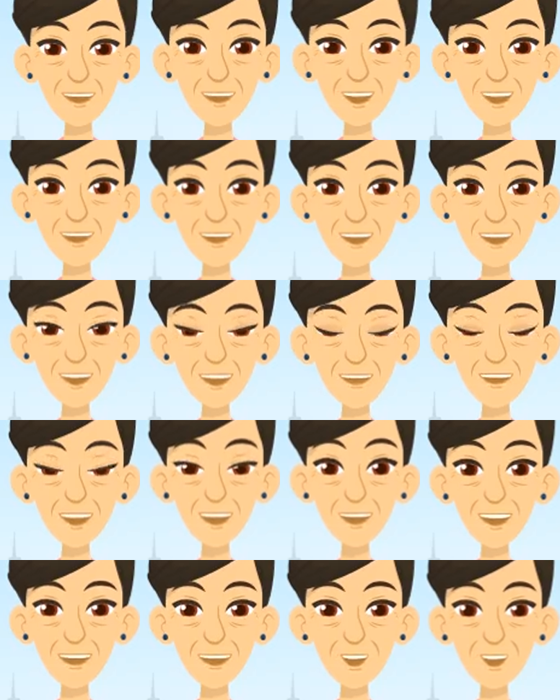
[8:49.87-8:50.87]
and
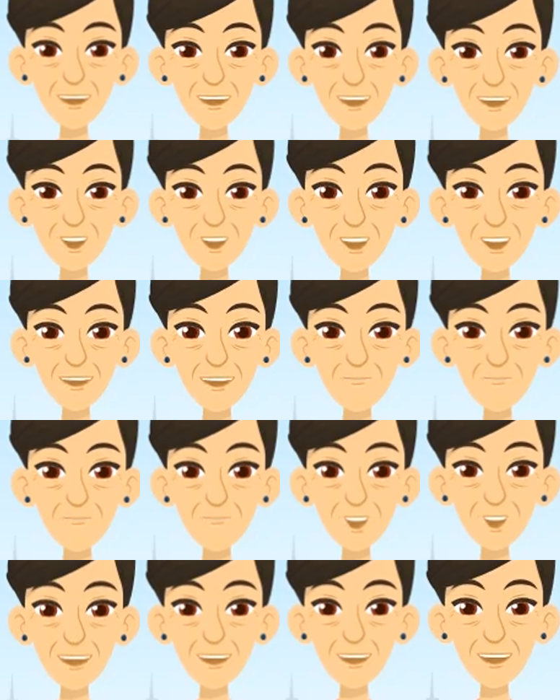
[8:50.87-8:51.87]
agency heads,
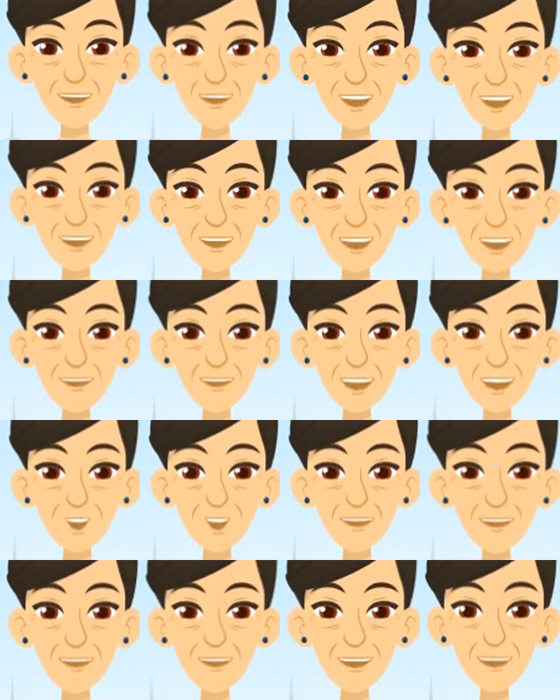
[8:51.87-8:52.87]
such as the
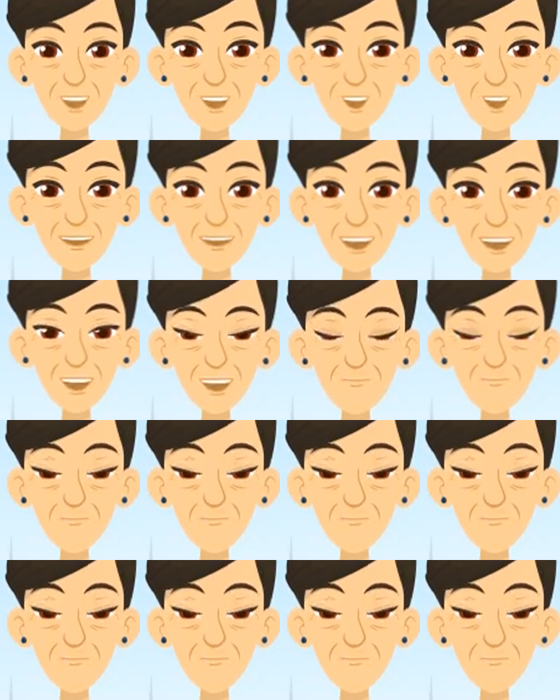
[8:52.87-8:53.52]
Secretary of State,